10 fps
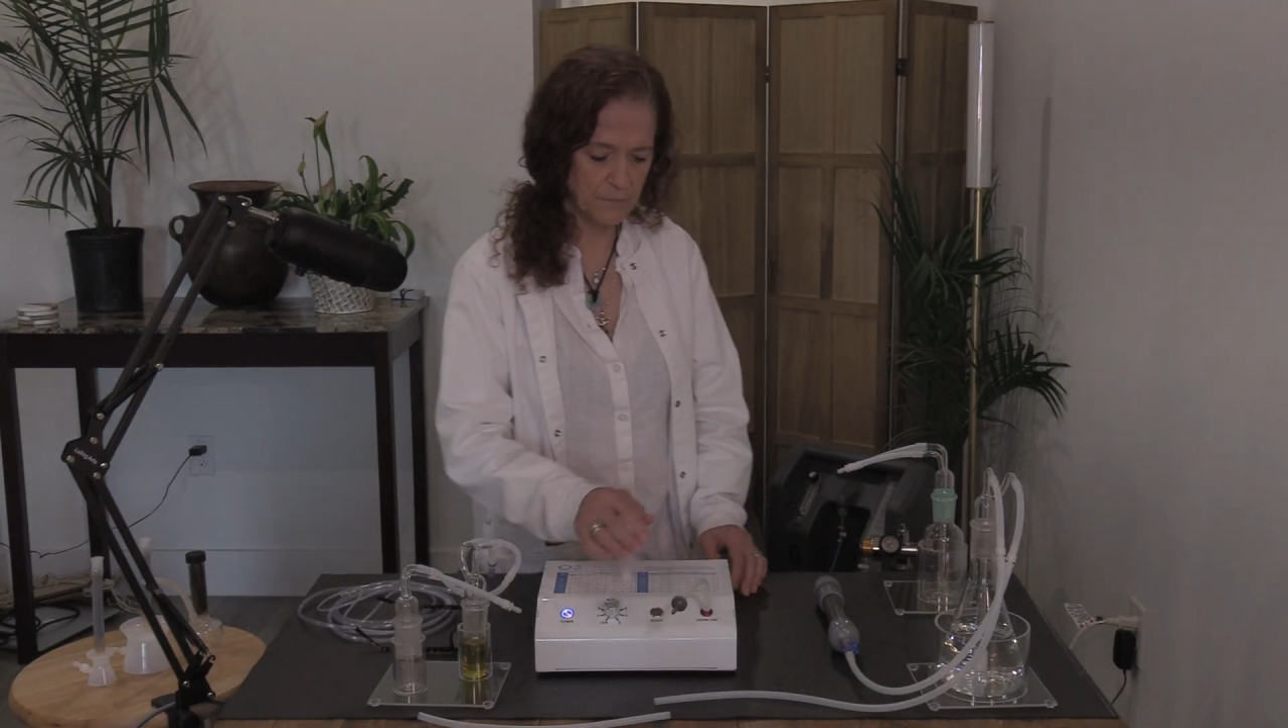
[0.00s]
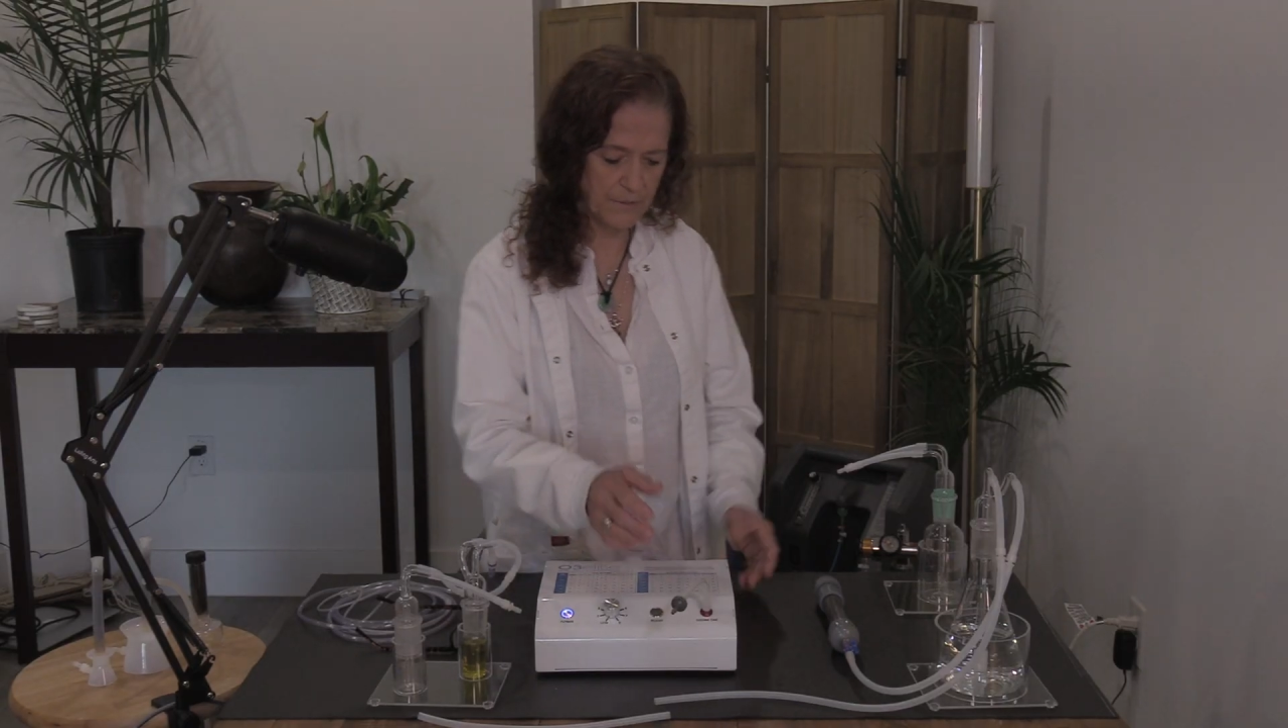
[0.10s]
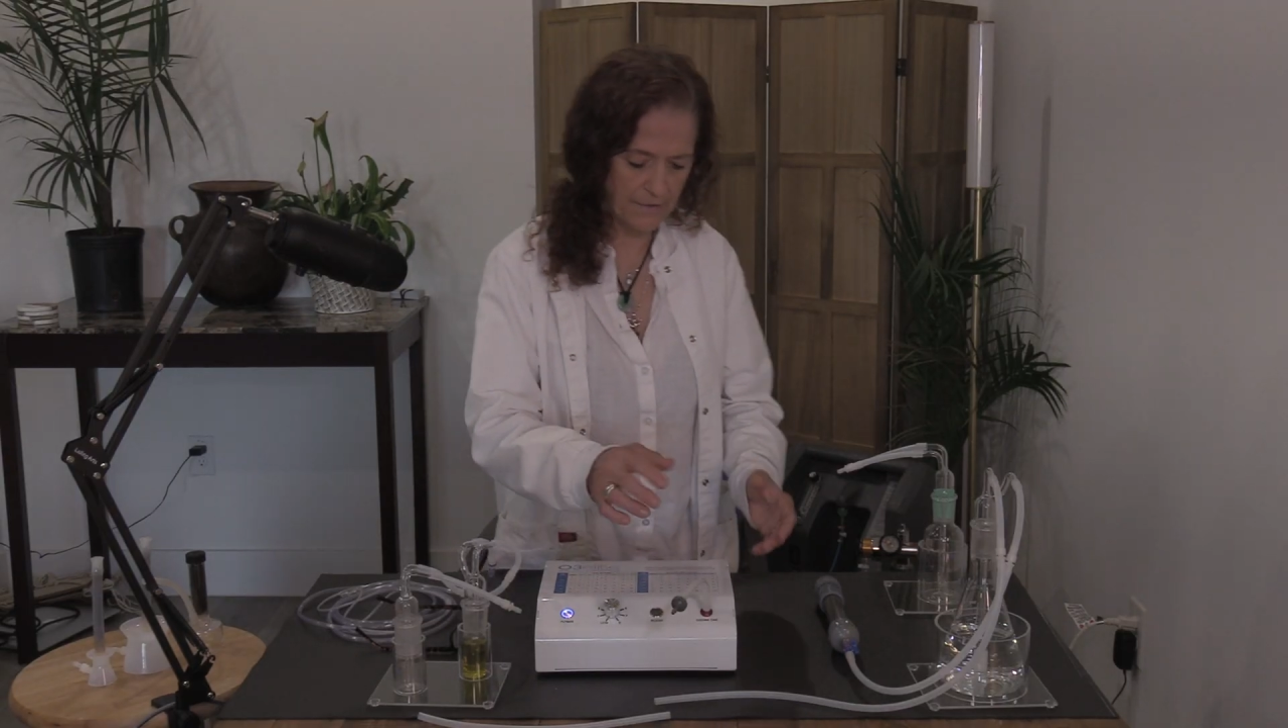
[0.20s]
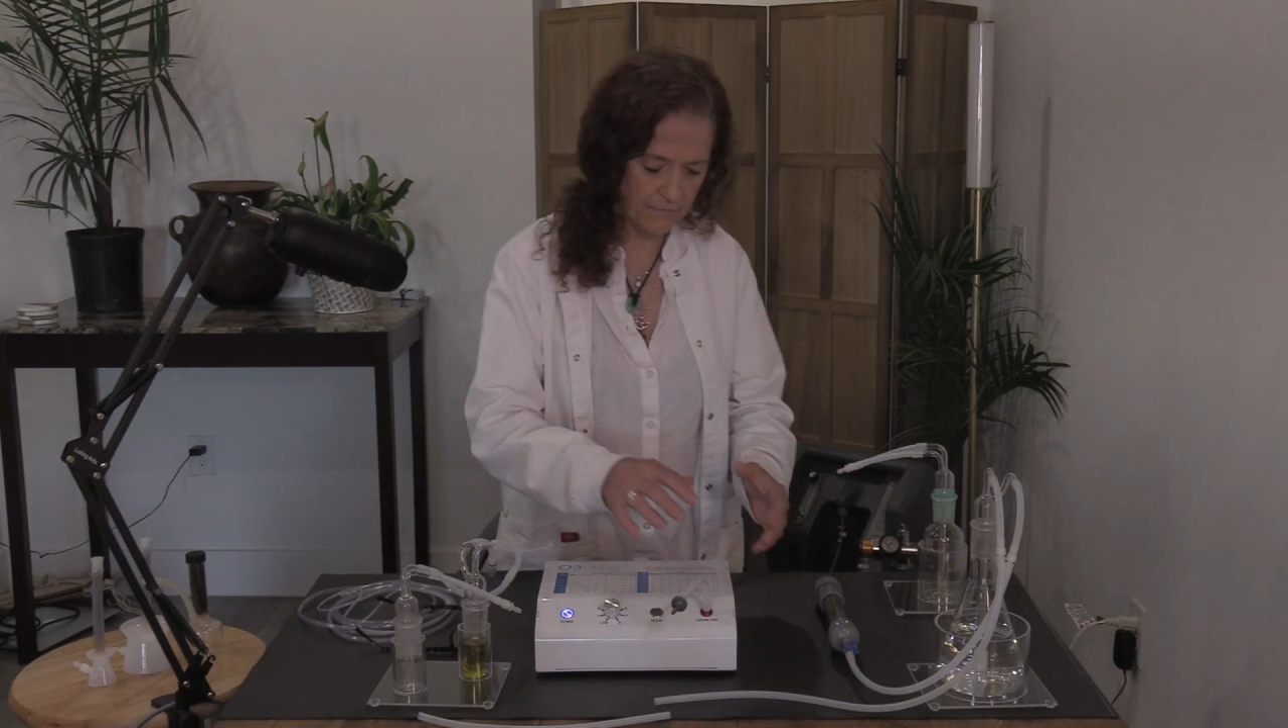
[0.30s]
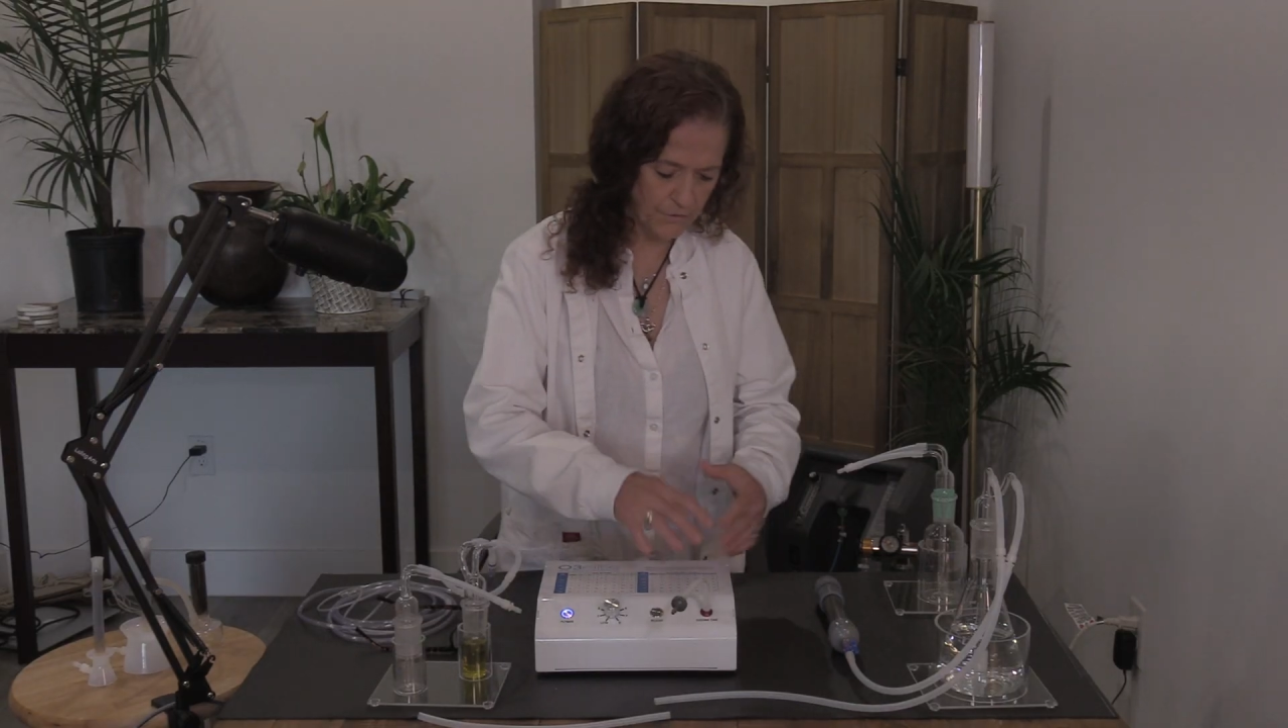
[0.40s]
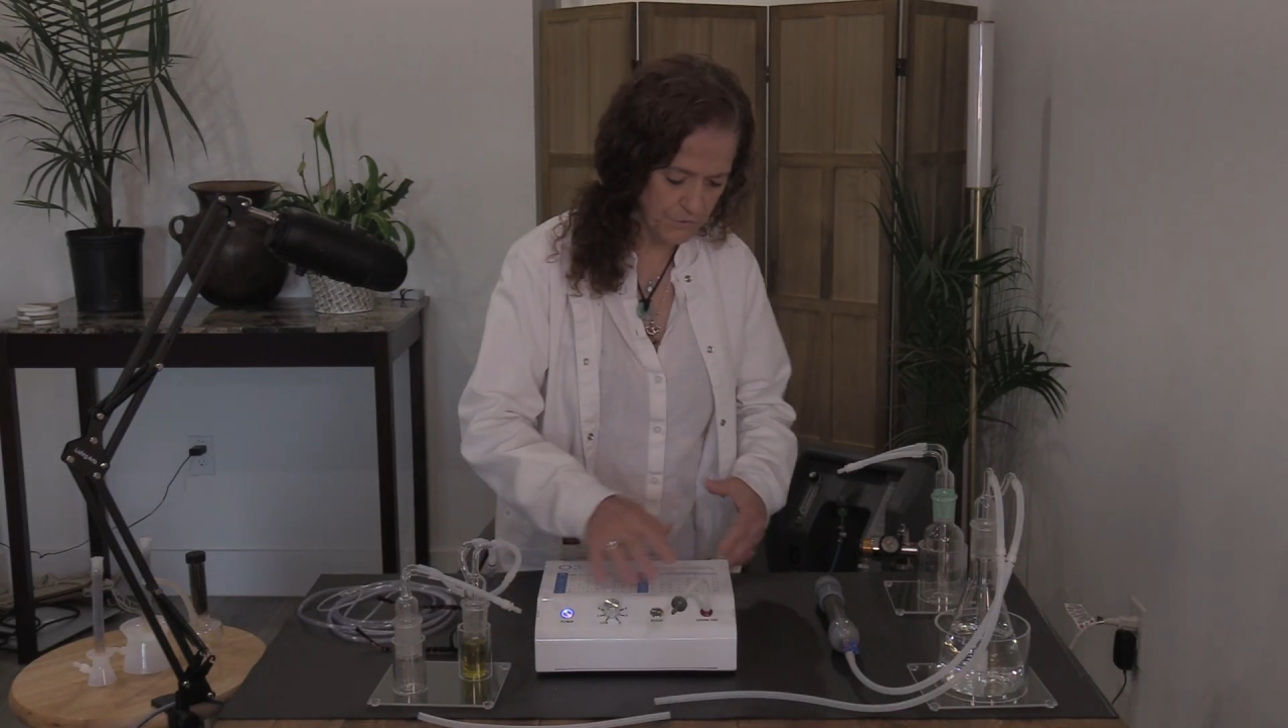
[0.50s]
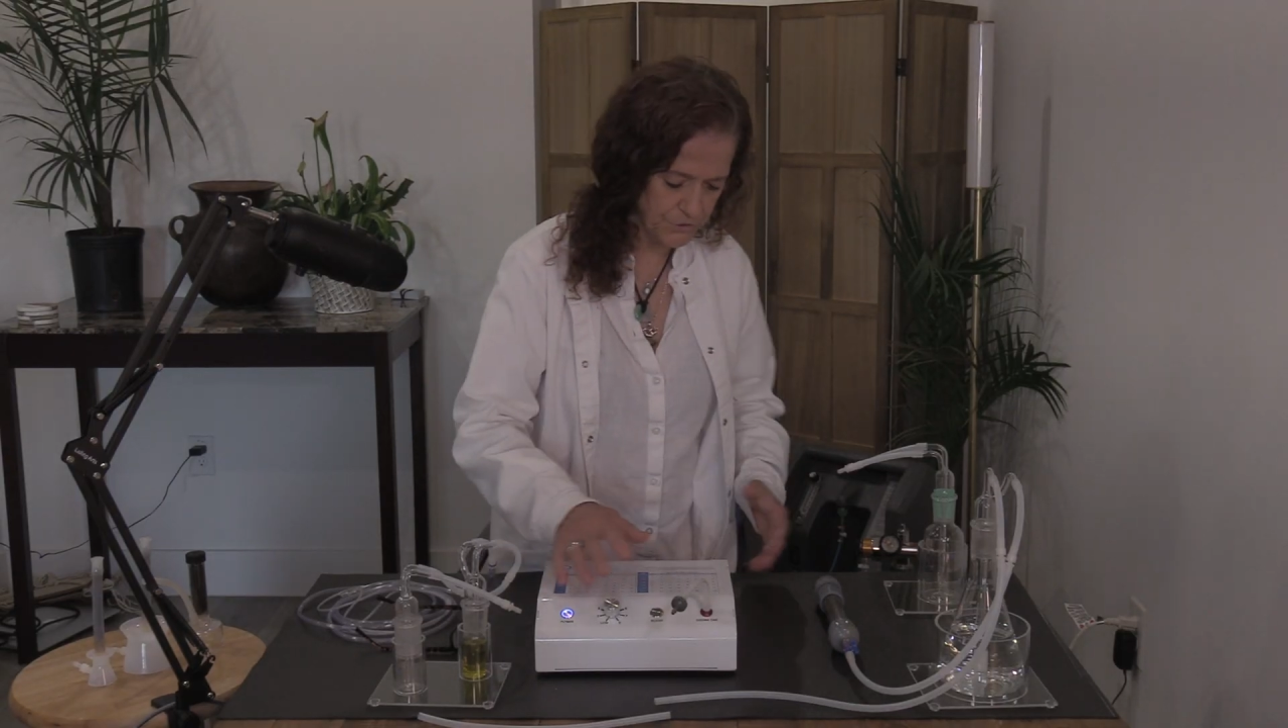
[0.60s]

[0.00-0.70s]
We have our